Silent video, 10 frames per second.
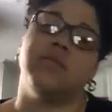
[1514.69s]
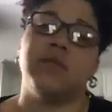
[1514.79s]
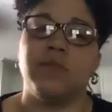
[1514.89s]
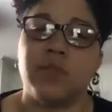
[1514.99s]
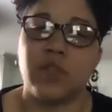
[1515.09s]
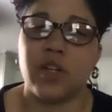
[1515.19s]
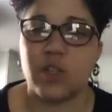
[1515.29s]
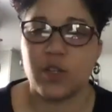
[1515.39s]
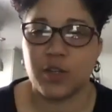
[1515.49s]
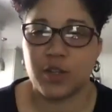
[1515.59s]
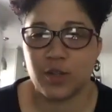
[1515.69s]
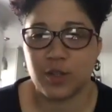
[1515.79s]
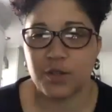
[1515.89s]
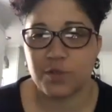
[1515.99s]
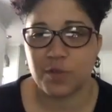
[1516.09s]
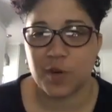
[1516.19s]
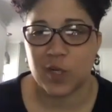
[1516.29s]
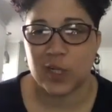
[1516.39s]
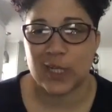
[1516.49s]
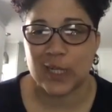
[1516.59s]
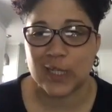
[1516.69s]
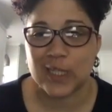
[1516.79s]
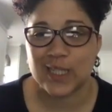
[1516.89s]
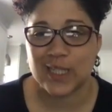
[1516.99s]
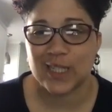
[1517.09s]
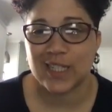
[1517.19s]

I'm trying to look through our list.